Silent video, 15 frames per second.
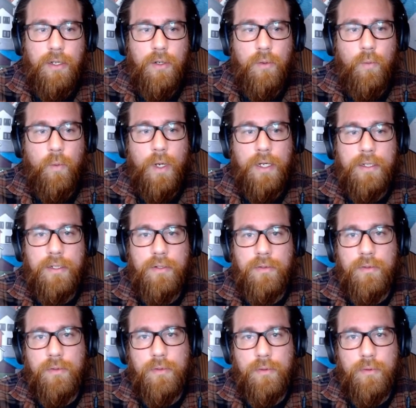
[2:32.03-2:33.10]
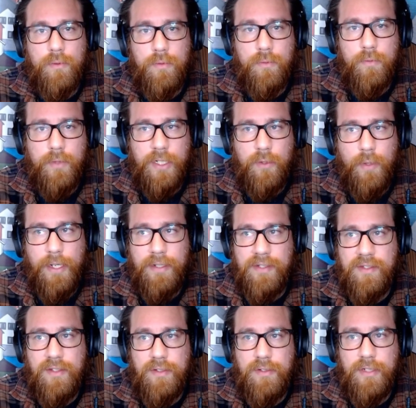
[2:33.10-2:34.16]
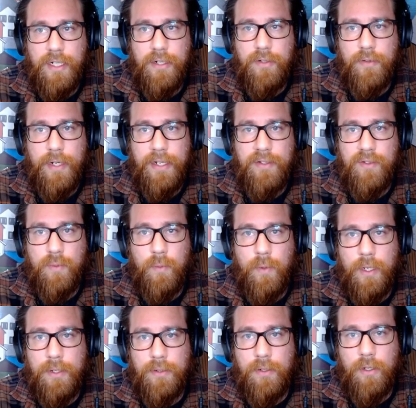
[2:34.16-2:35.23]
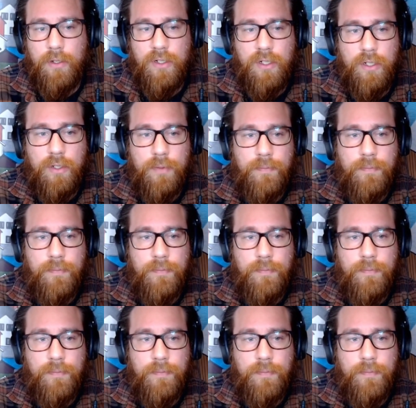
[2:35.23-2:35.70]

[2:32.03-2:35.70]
One request generates 1 log.